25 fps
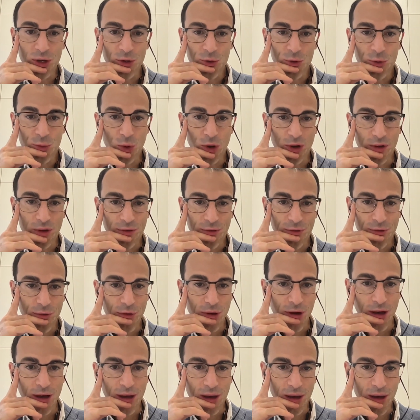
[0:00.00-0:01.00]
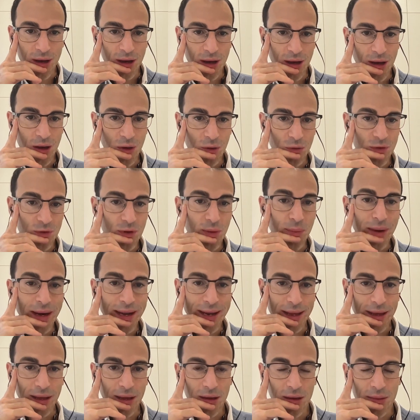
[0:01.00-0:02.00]
gonna do with the
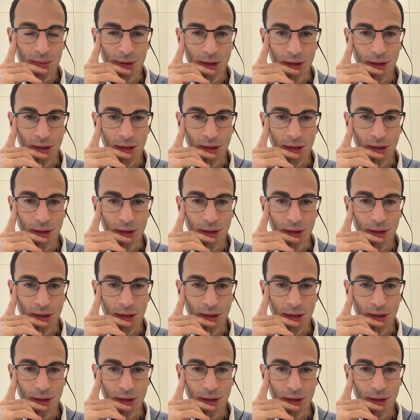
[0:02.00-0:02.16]
money.